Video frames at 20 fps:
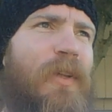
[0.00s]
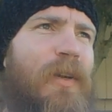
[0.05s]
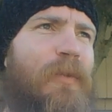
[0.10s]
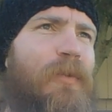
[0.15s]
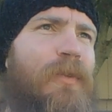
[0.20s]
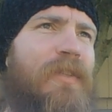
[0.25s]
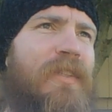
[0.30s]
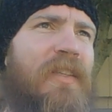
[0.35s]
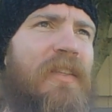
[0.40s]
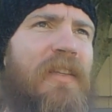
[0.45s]
That
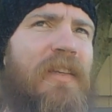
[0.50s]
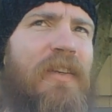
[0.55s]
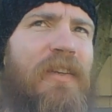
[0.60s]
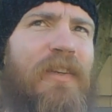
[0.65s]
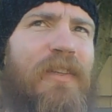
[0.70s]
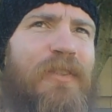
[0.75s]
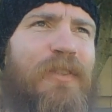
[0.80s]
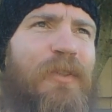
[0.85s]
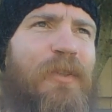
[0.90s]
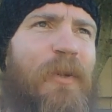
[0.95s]
was
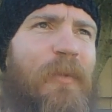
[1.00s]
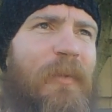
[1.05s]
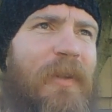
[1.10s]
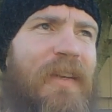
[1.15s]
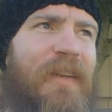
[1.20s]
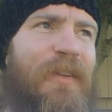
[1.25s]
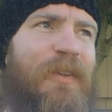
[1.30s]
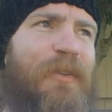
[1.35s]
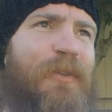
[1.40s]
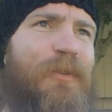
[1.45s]
hilarious too. I'm
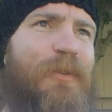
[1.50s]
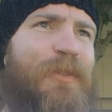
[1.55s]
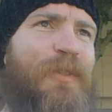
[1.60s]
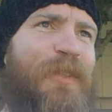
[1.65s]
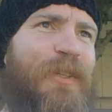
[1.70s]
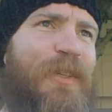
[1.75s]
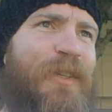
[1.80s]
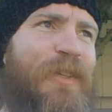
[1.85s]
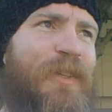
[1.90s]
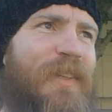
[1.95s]
like, new
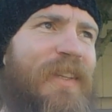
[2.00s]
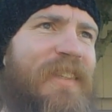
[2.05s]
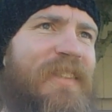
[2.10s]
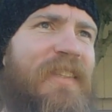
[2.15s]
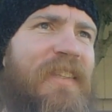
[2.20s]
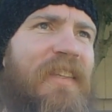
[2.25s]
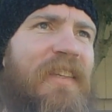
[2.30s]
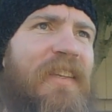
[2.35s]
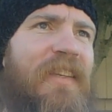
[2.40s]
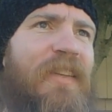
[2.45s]
song.
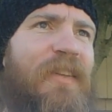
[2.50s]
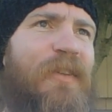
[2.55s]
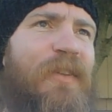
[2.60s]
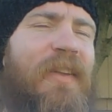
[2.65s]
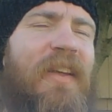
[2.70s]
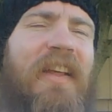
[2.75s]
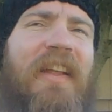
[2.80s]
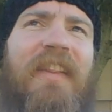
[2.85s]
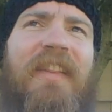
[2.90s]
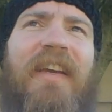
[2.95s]

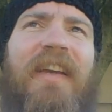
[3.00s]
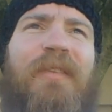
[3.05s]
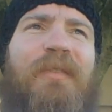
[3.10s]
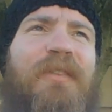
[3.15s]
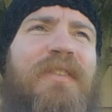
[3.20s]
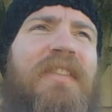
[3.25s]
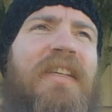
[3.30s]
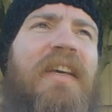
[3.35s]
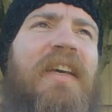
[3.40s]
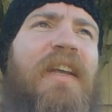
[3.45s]
They
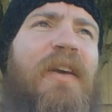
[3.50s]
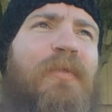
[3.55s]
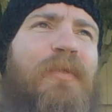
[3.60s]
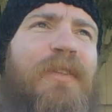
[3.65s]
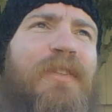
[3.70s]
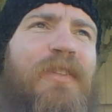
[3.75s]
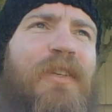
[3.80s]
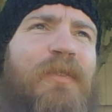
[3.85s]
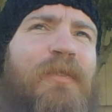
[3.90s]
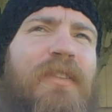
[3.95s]
even say it
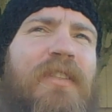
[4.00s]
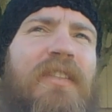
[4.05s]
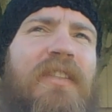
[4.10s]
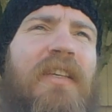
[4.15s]
every service.